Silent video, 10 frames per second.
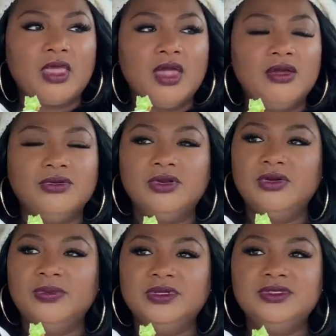I don't
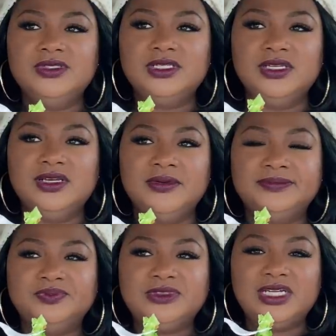know, but you sitting down
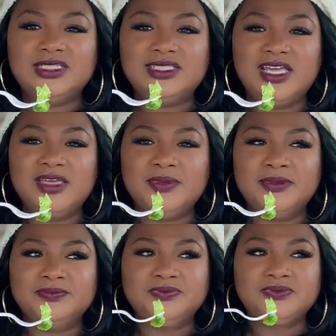at the table